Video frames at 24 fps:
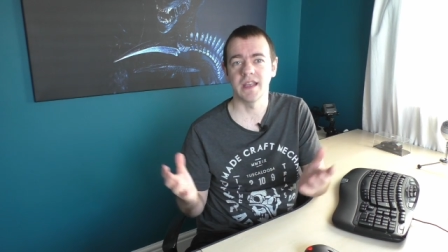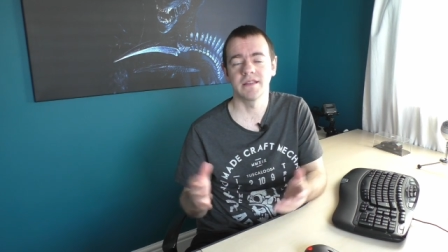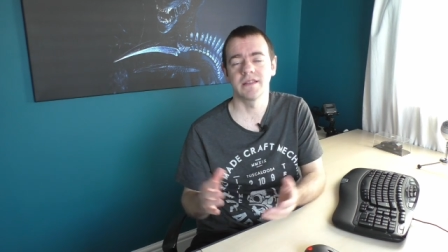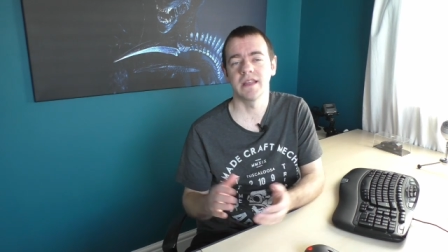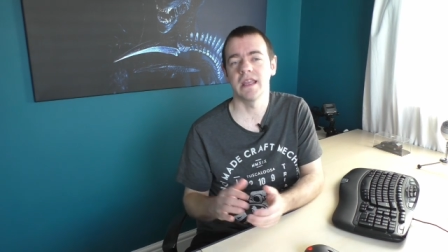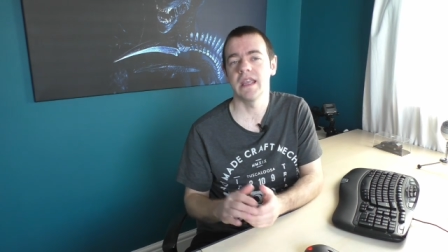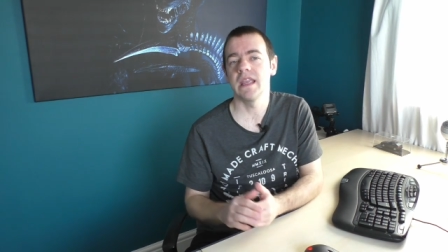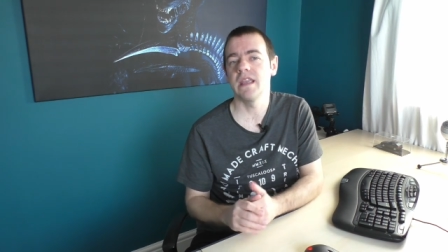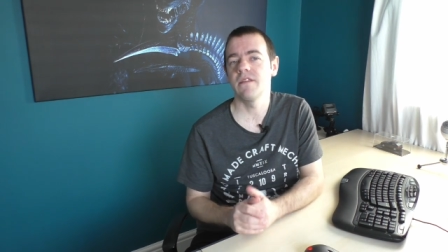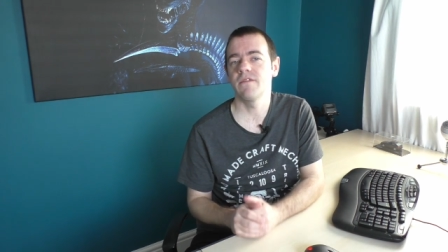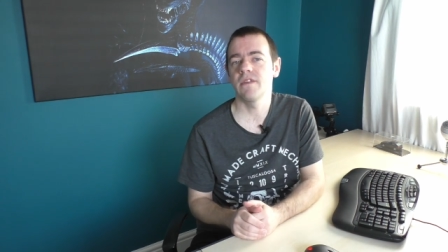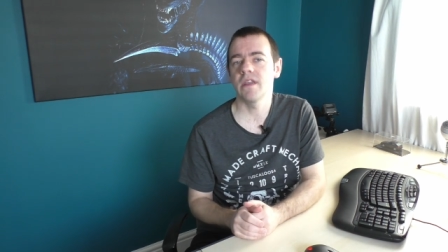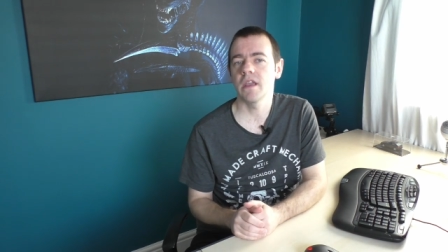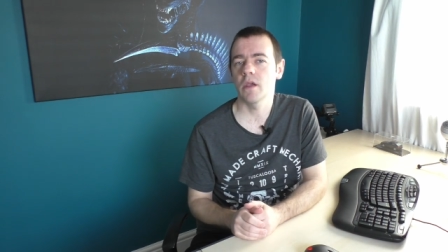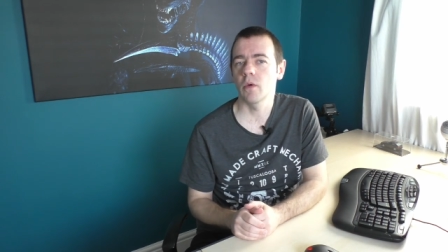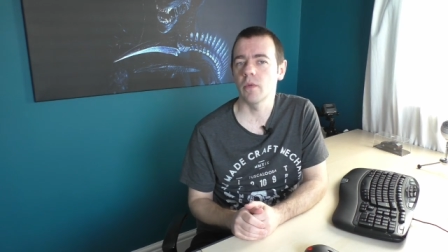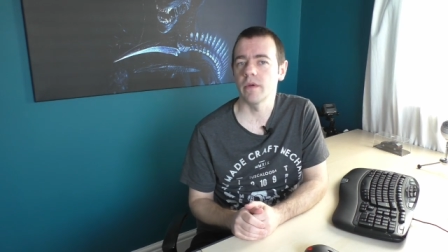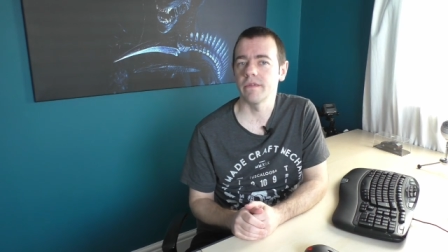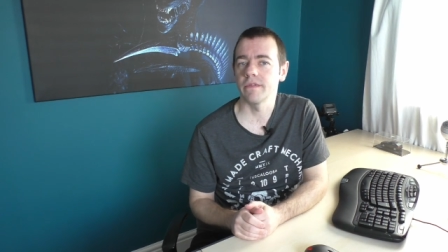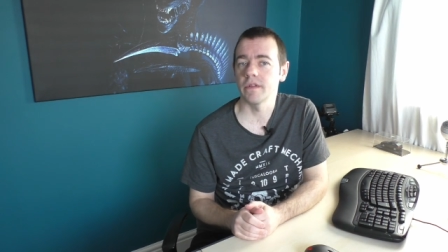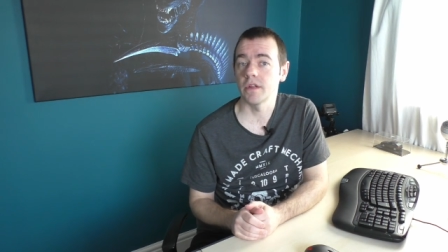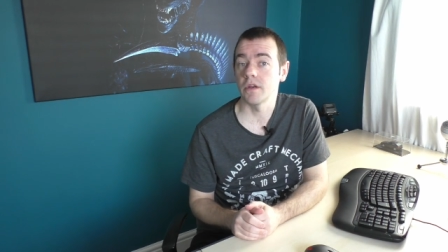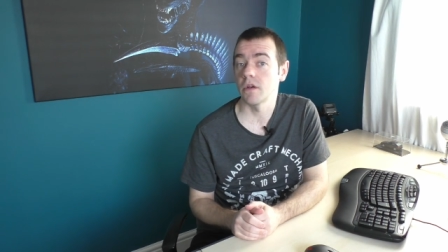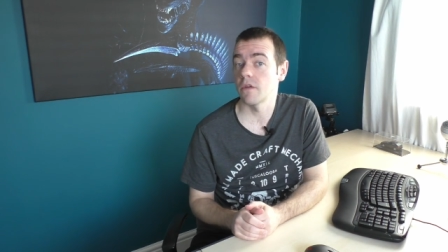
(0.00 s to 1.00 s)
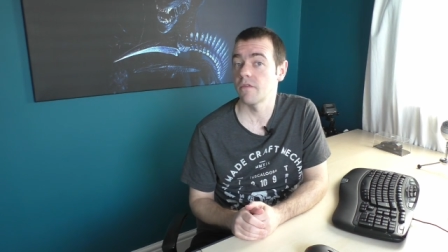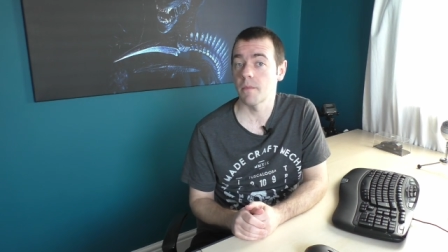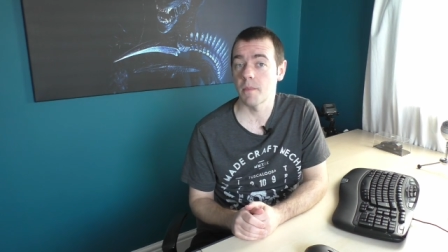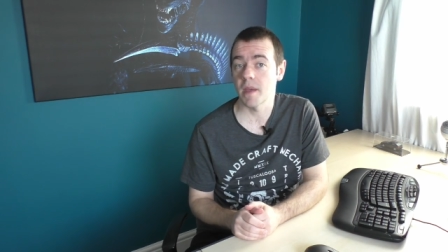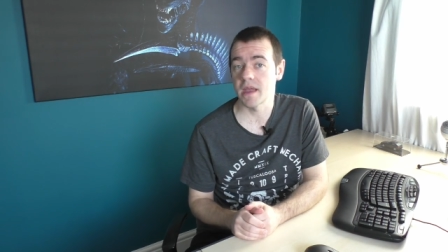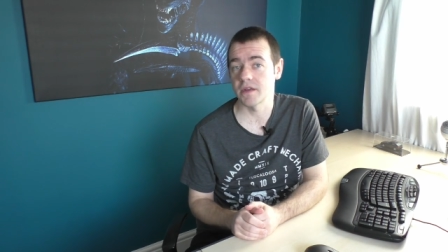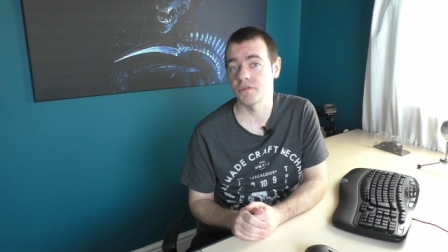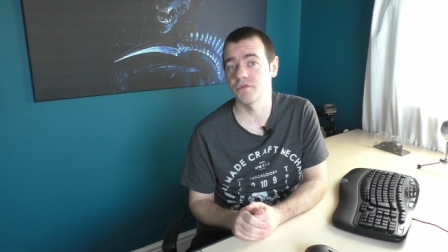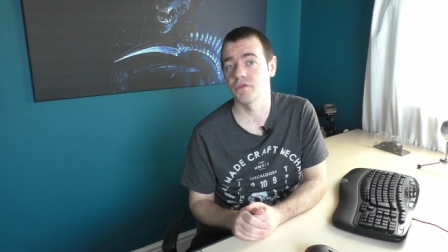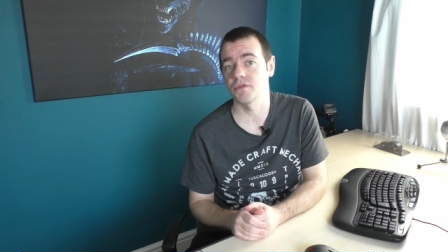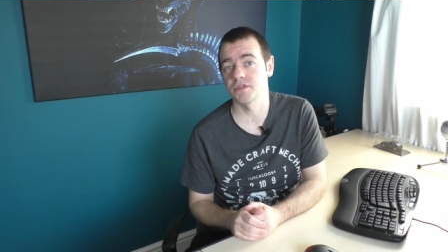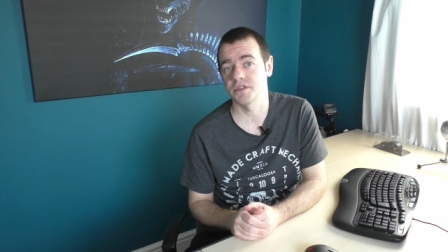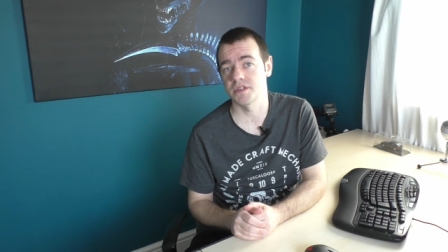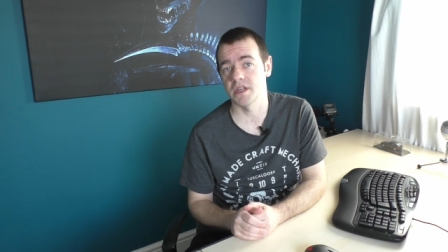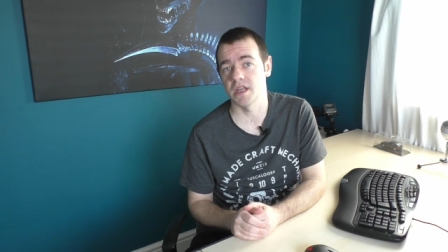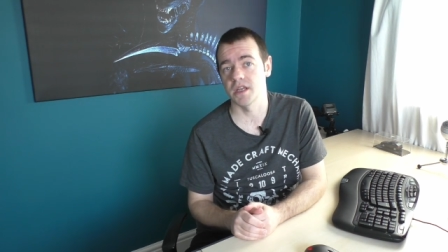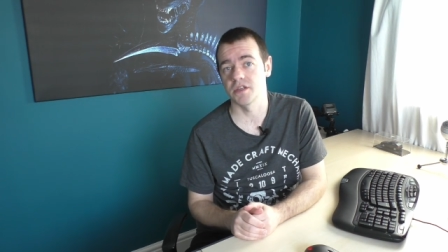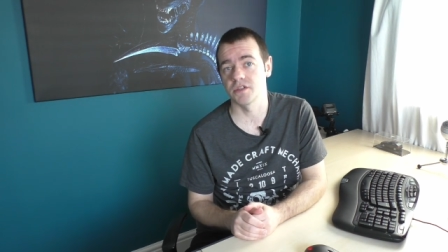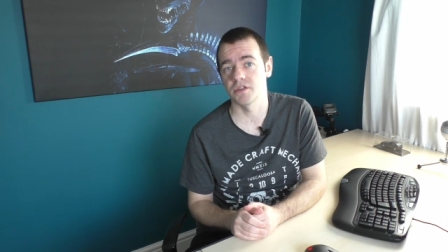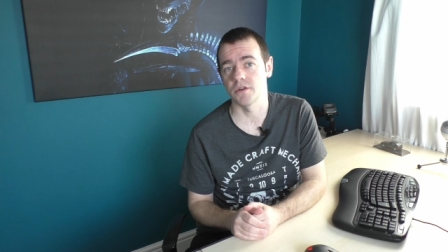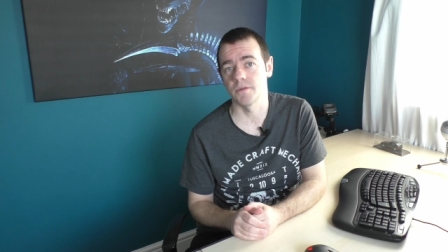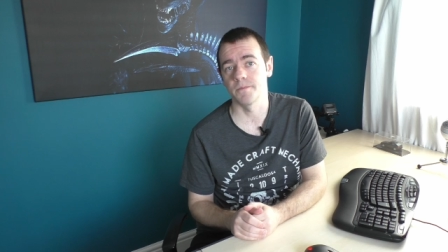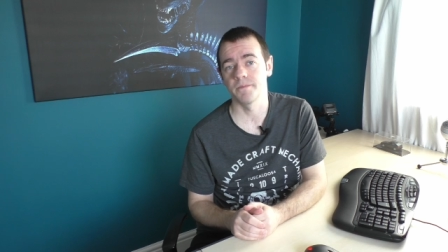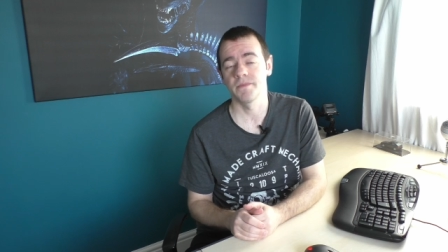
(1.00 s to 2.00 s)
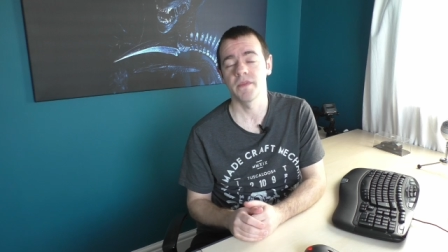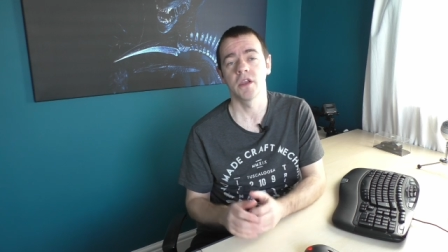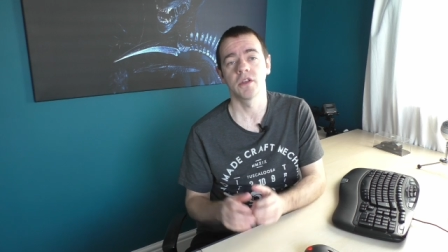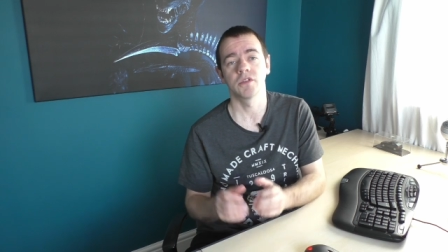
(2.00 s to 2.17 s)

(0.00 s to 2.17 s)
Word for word: is the EV equivalent of a petrol station.